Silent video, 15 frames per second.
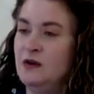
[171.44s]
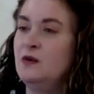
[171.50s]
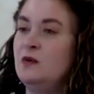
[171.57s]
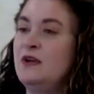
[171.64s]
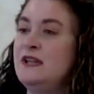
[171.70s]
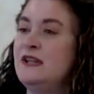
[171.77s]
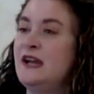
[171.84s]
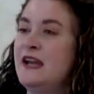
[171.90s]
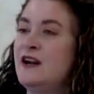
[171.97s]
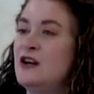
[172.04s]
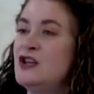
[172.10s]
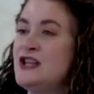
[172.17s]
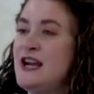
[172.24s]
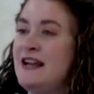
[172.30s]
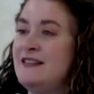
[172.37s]
We light
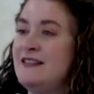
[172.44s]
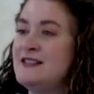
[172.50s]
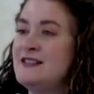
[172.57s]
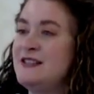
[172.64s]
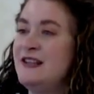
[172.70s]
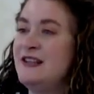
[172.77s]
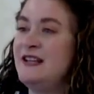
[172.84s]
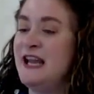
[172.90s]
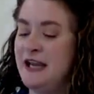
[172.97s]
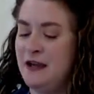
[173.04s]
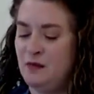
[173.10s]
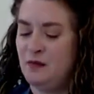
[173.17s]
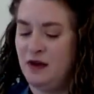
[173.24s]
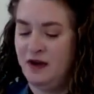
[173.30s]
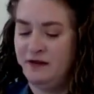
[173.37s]
our chalice in the
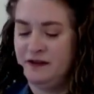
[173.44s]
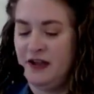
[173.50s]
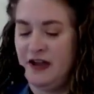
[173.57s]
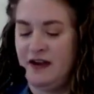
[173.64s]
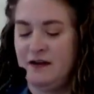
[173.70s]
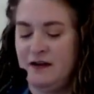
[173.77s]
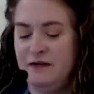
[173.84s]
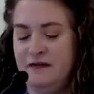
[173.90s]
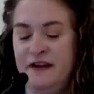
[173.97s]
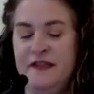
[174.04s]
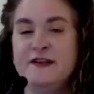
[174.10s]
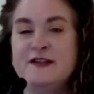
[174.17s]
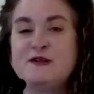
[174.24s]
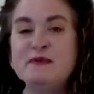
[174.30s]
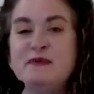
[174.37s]
name of love
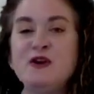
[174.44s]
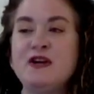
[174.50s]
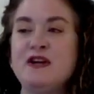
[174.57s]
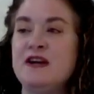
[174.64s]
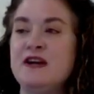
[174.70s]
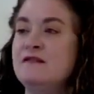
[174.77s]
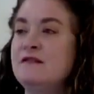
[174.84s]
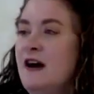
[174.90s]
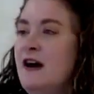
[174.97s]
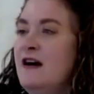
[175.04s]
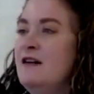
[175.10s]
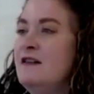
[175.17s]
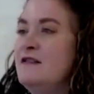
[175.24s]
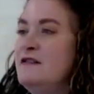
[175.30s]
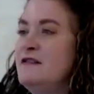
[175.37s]
and the spirit of
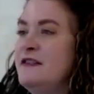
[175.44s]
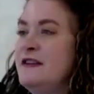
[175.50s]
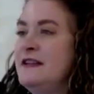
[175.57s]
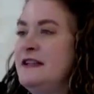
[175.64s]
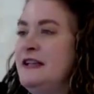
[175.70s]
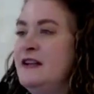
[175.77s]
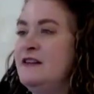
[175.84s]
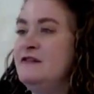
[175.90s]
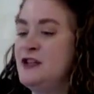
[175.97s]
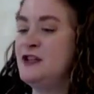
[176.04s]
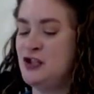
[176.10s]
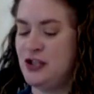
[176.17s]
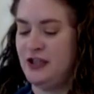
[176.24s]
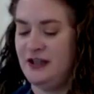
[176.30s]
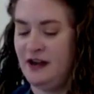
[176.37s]
love in a
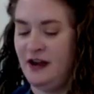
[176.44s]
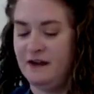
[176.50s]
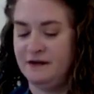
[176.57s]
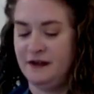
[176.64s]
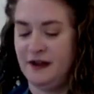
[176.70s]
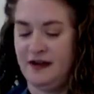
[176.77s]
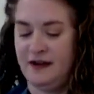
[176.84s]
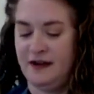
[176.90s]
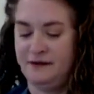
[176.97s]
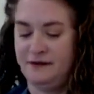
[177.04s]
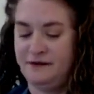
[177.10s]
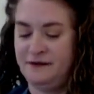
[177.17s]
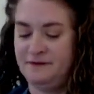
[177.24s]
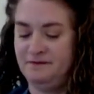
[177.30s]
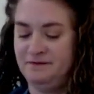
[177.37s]
vision of love.
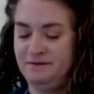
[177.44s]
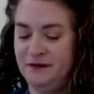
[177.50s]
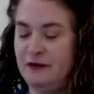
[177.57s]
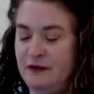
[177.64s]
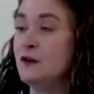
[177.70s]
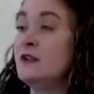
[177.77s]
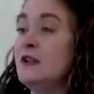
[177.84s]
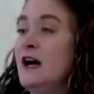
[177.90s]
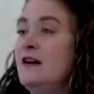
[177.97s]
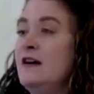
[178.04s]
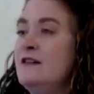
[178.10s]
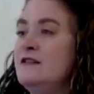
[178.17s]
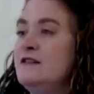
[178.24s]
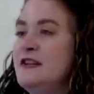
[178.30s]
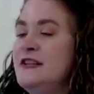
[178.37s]
For
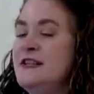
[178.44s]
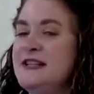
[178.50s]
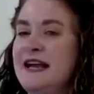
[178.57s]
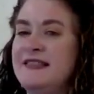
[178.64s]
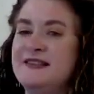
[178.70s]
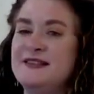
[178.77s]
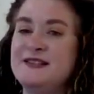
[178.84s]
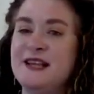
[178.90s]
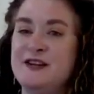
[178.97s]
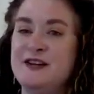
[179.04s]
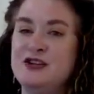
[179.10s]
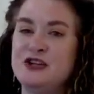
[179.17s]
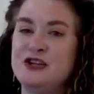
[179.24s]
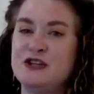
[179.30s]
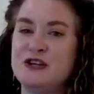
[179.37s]
love is at the
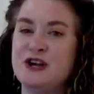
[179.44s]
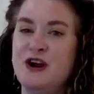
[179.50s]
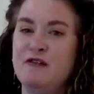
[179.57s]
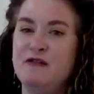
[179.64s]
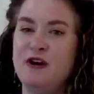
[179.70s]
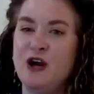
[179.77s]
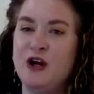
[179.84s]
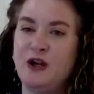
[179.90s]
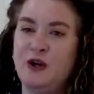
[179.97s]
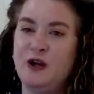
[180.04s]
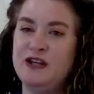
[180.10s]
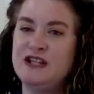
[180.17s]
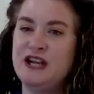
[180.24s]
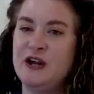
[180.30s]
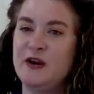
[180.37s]
center of our
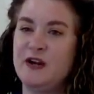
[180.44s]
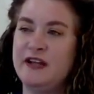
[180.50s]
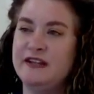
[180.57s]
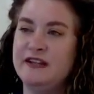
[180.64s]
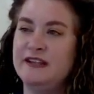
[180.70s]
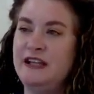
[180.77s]
Unitarian